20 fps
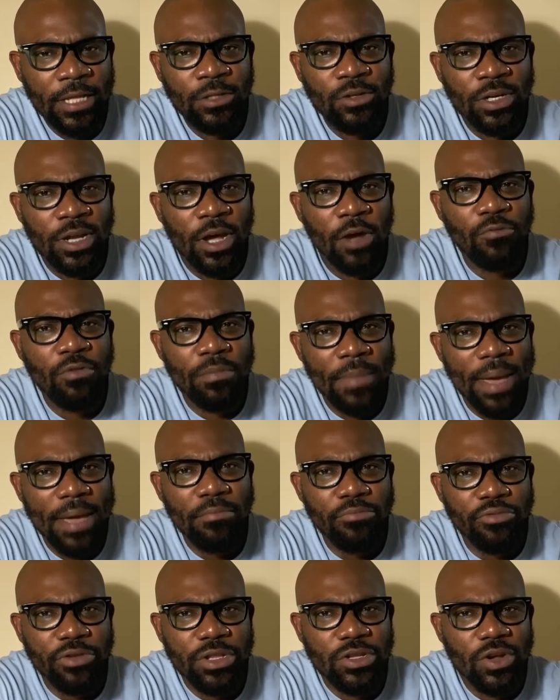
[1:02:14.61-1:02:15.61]
you're not
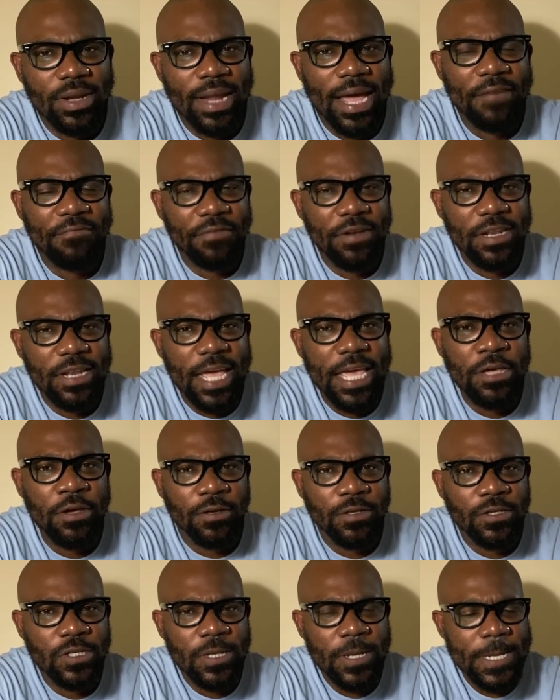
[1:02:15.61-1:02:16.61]
remembering your life in
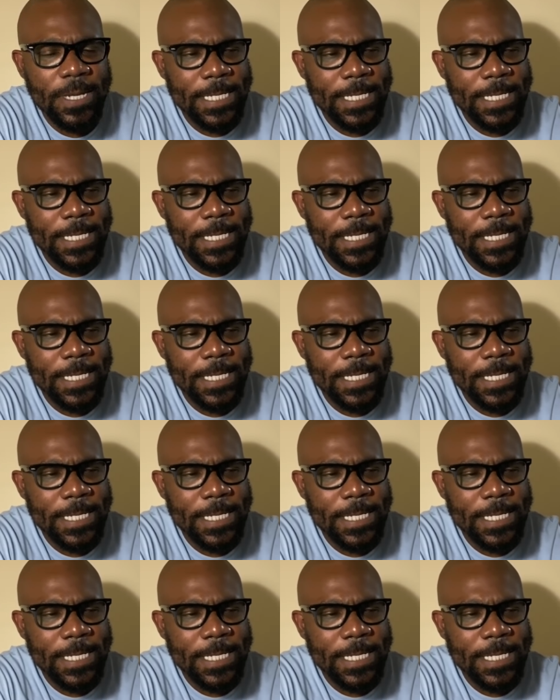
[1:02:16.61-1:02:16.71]
Lagos.